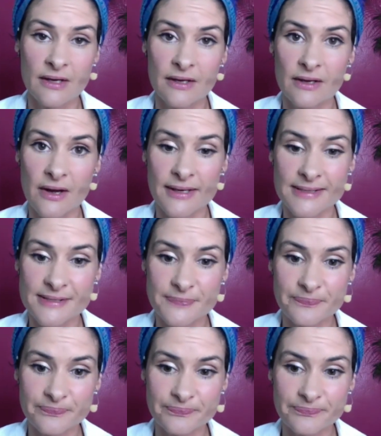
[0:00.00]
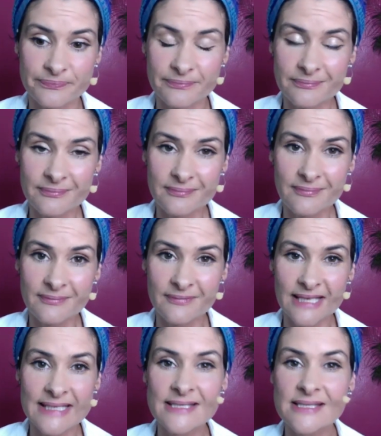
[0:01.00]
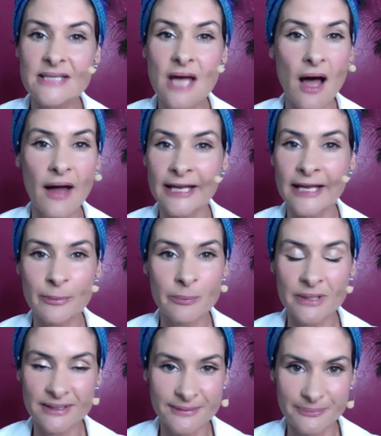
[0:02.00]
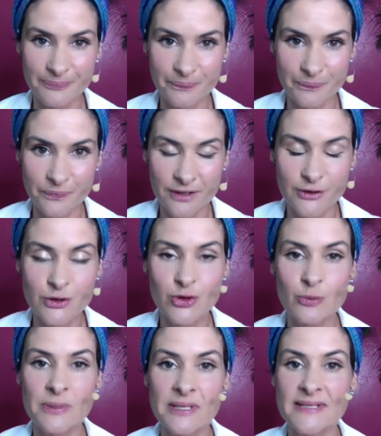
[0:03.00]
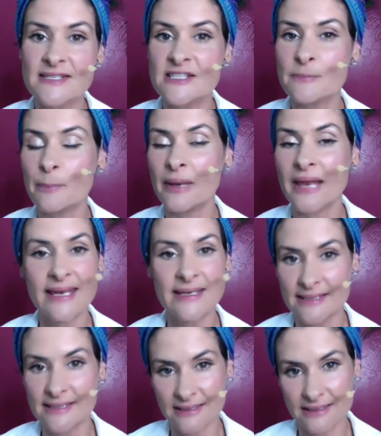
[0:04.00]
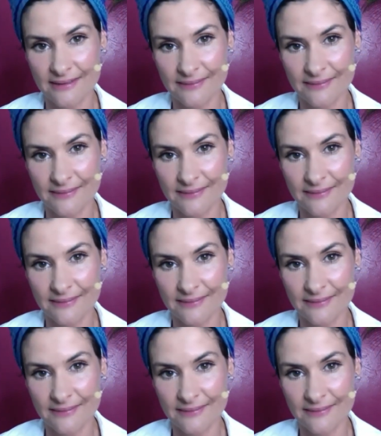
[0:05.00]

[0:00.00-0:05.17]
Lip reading: Guys, it is time to be splendid,